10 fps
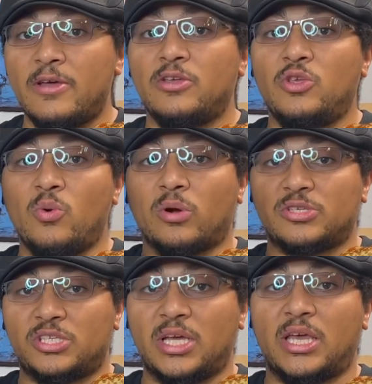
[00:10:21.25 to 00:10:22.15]
you are
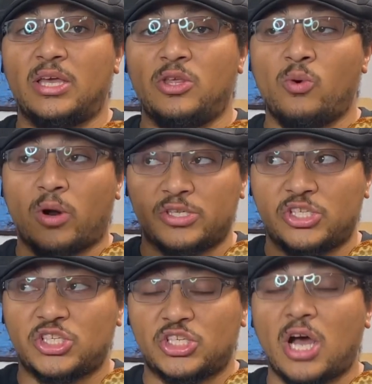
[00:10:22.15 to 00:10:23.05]

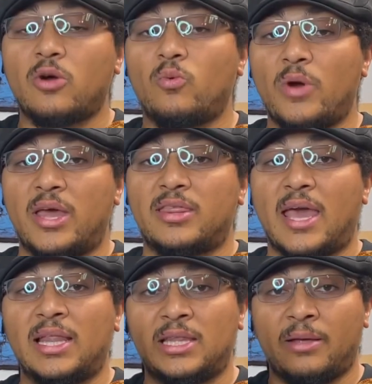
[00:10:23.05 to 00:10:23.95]
stuck with
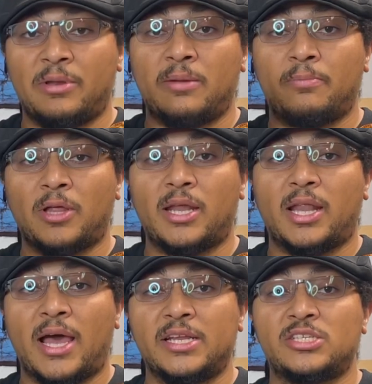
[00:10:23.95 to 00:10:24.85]
a limited bloodline.